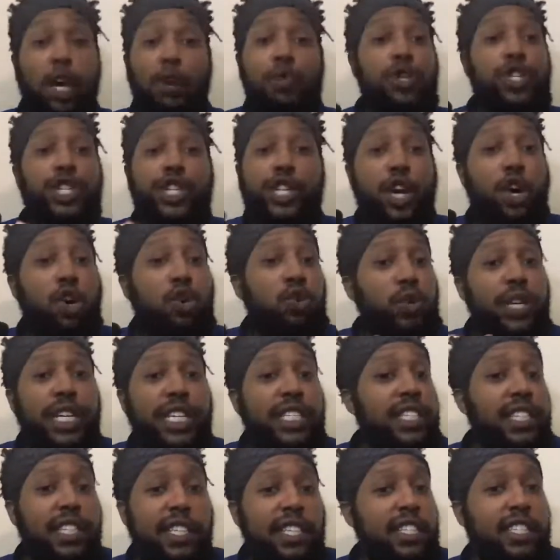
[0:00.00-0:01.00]
It was no
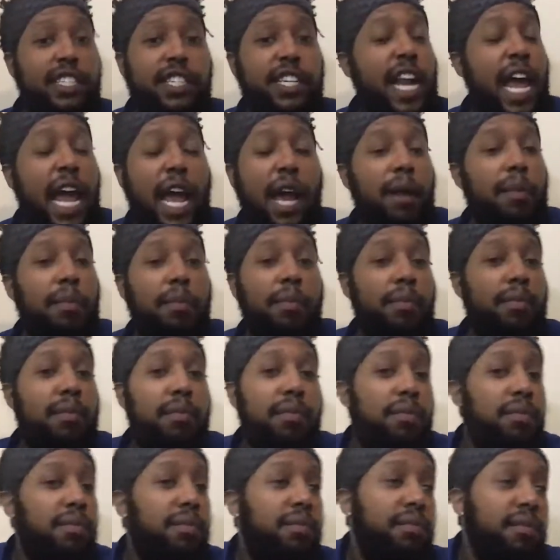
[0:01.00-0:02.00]
reason to snap
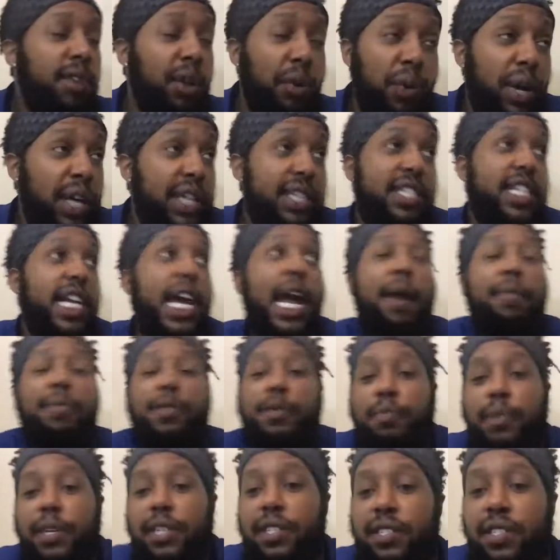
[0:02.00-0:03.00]
the way Sam
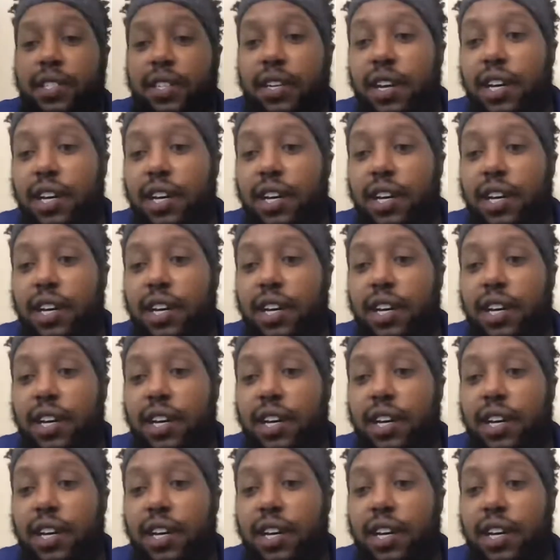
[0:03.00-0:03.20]
Spence